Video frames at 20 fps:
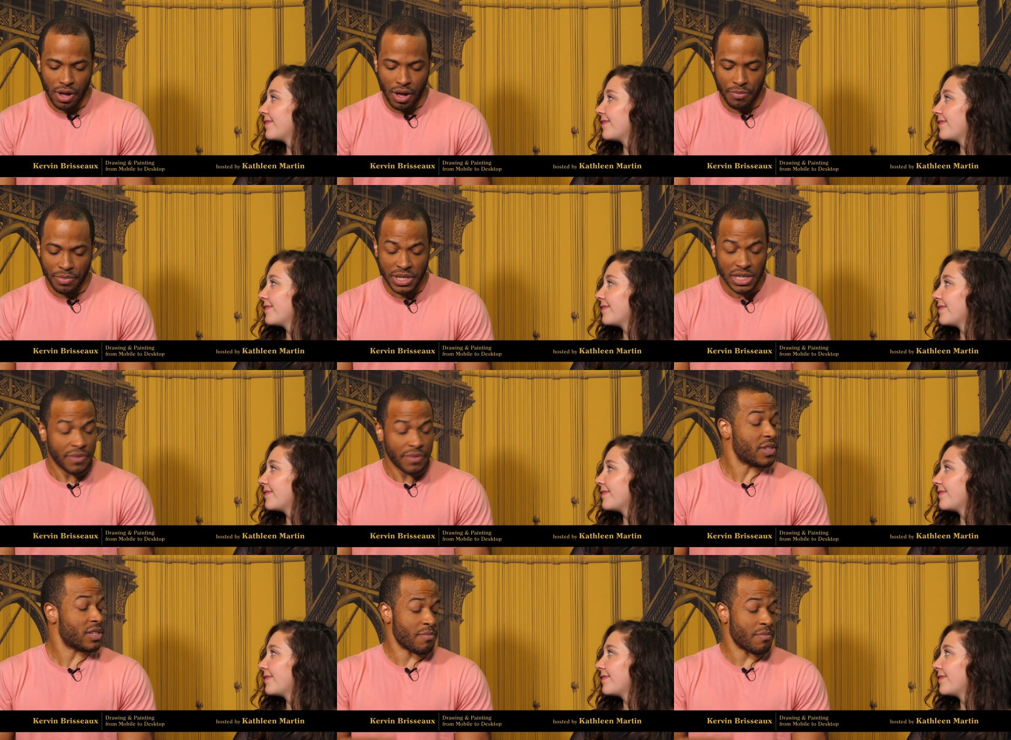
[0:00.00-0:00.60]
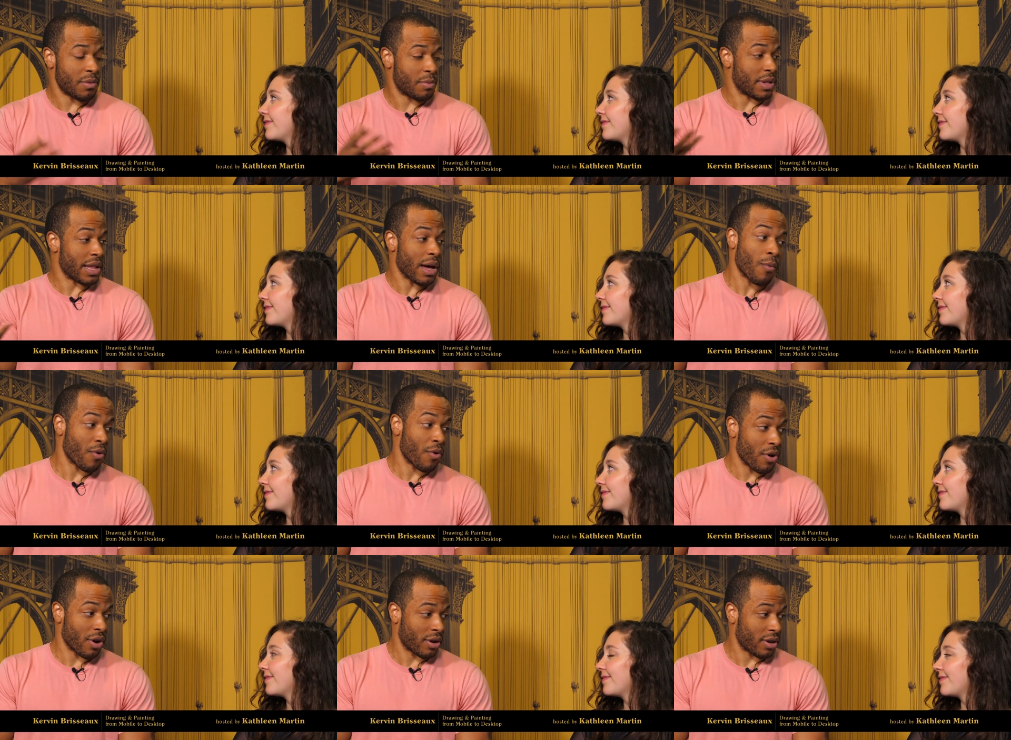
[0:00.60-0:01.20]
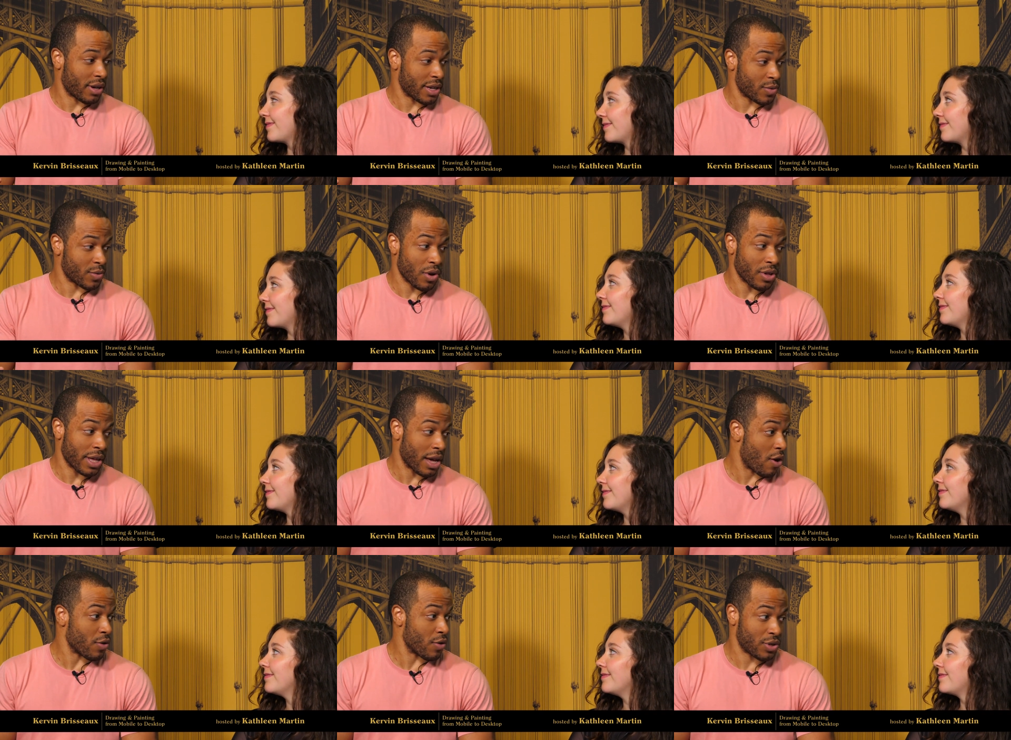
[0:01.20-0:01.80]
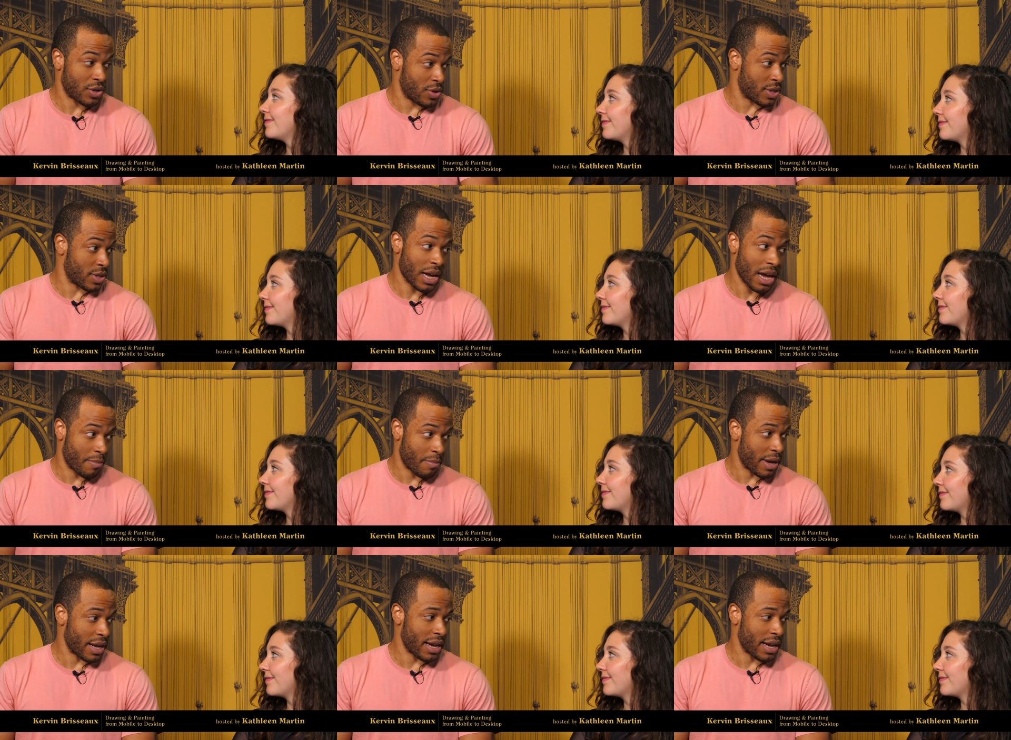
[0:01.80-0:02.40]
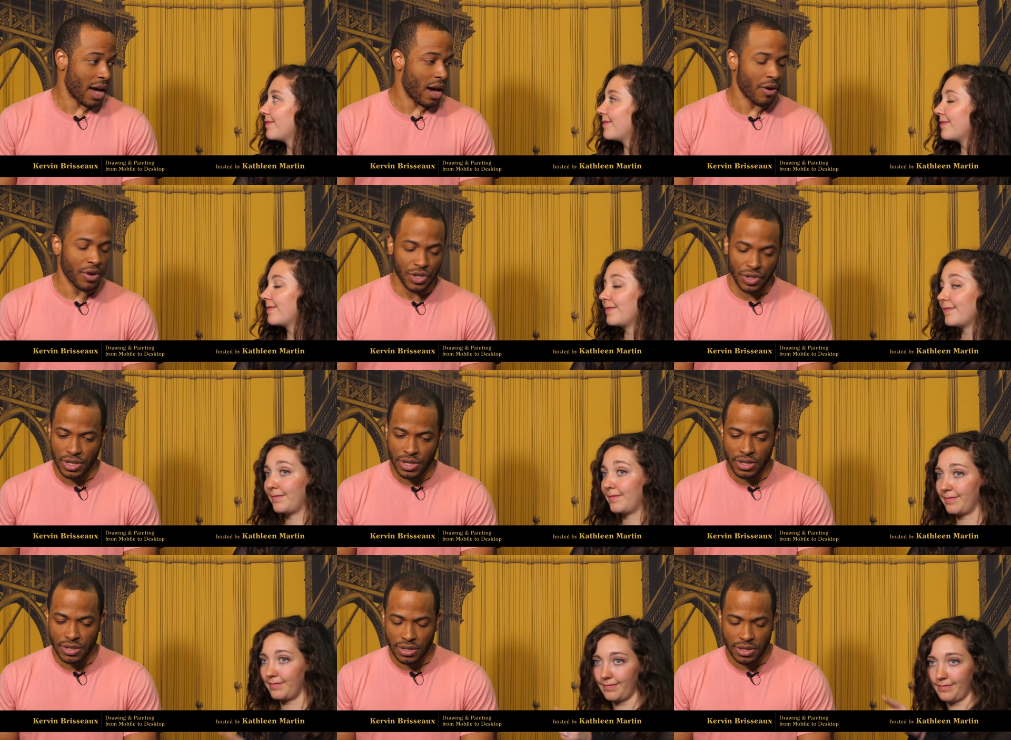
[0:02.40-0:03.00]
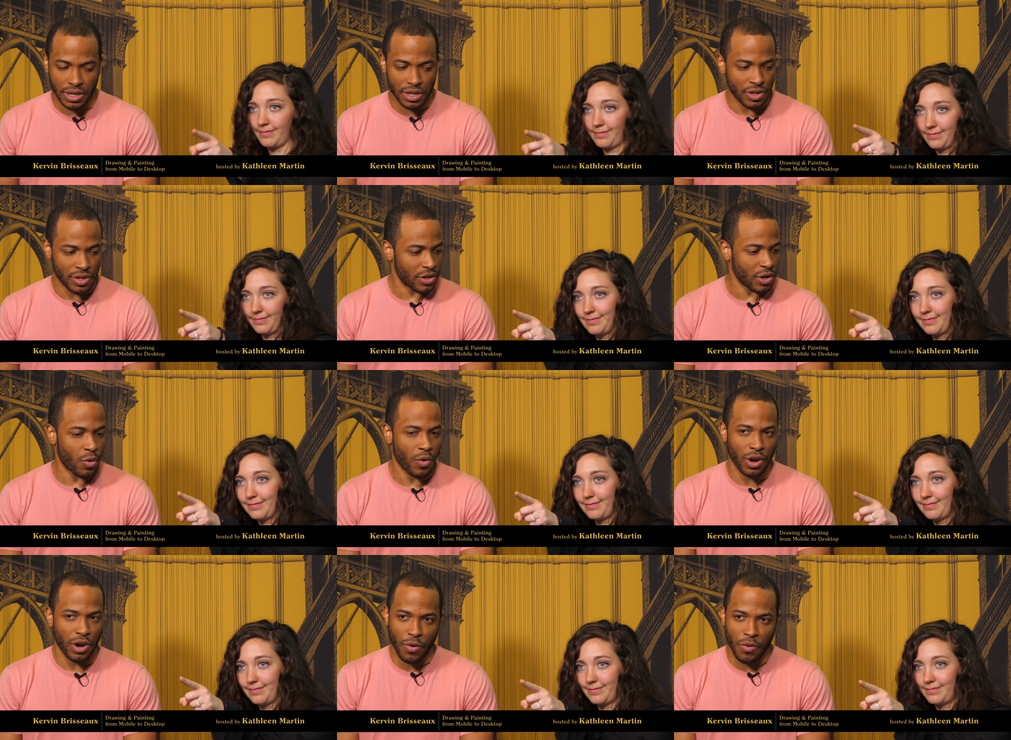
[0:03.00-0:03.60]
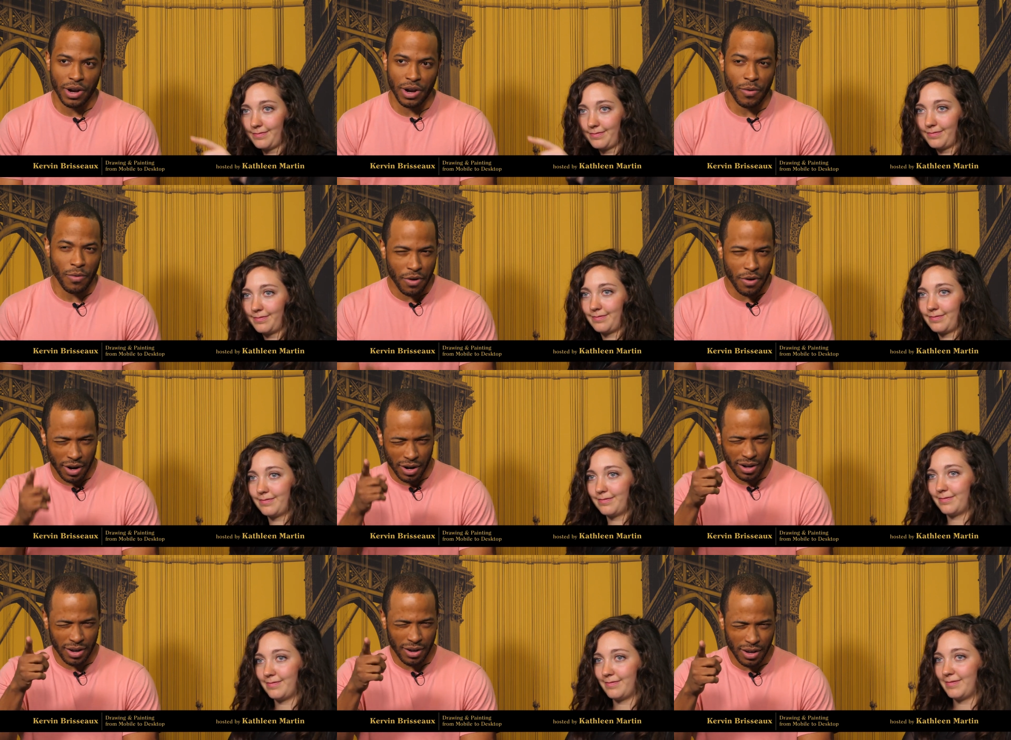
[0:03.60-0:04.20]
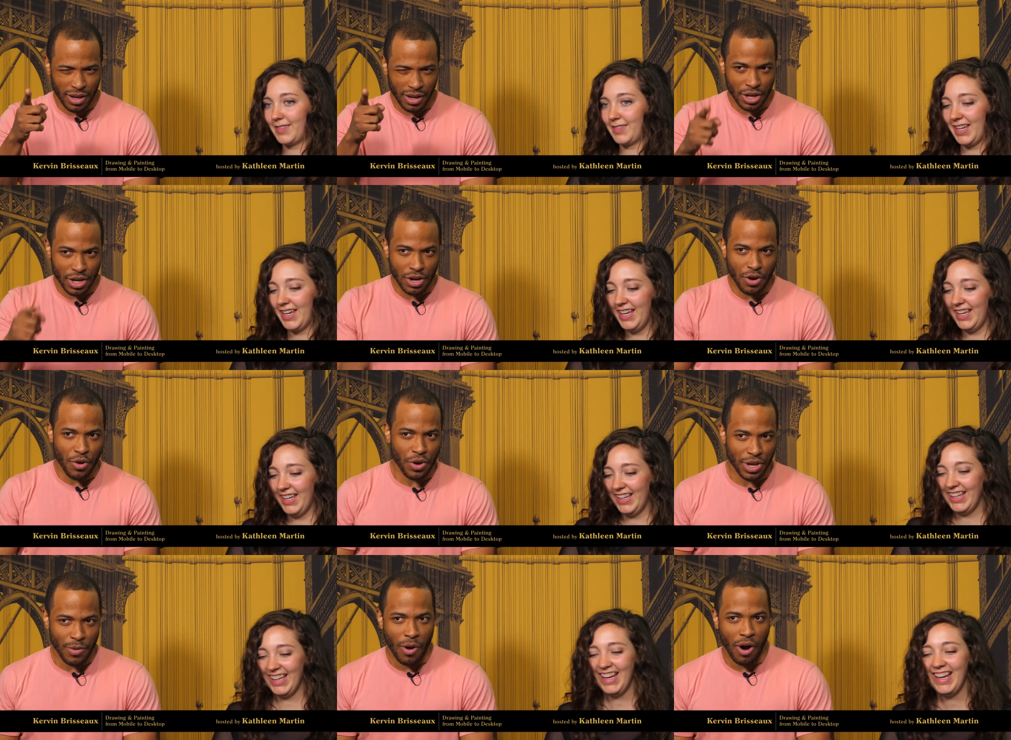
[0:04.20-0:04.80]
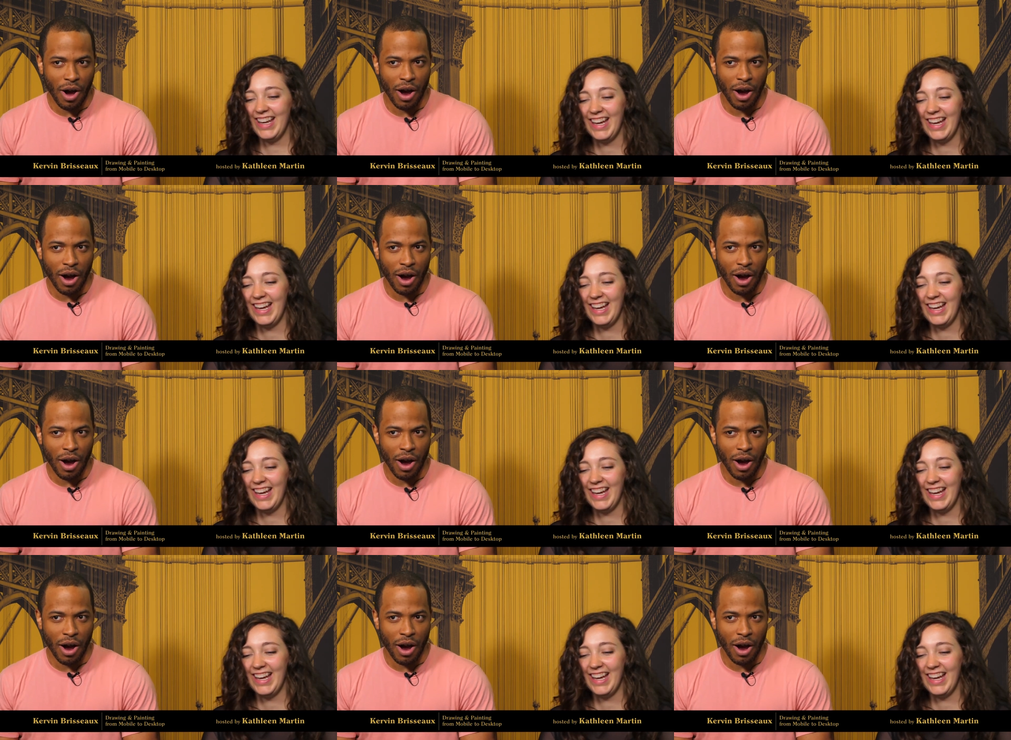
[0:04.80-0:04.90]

Speaker 1: Um, there's even some people at work as mm-hmm. well that mm-hmm. also use the iPad now. It's just it's just a quicker way to work. You know you are.